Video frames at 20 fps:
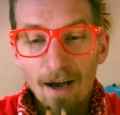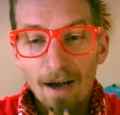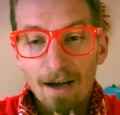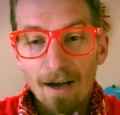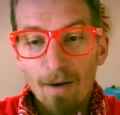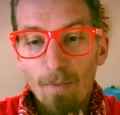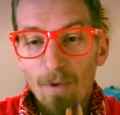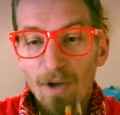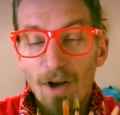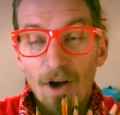
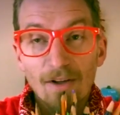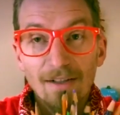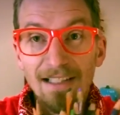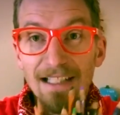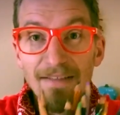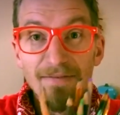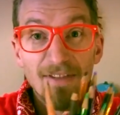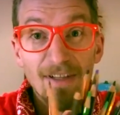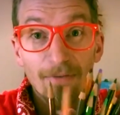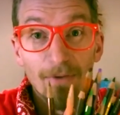We all
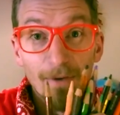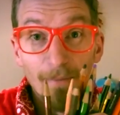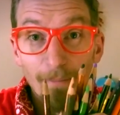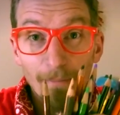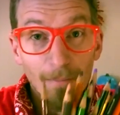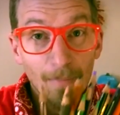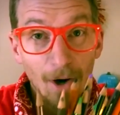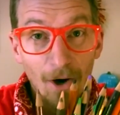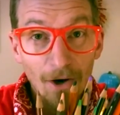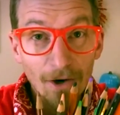leave
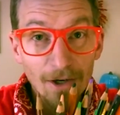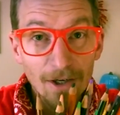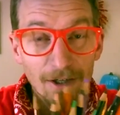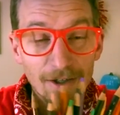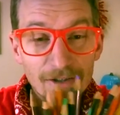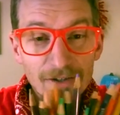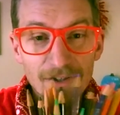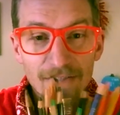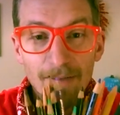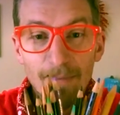different
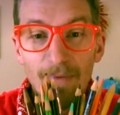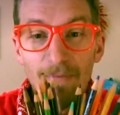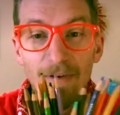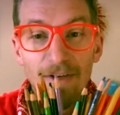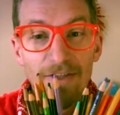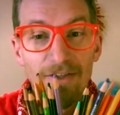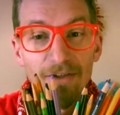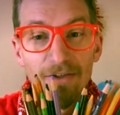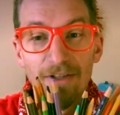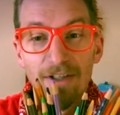marks. Some of
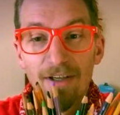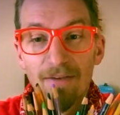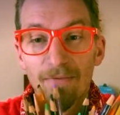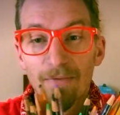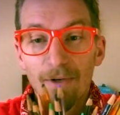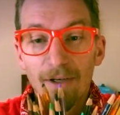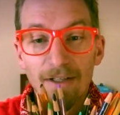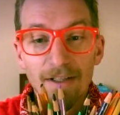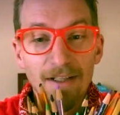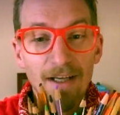us are
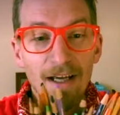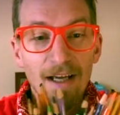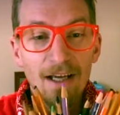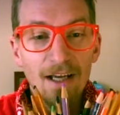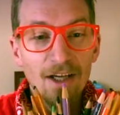different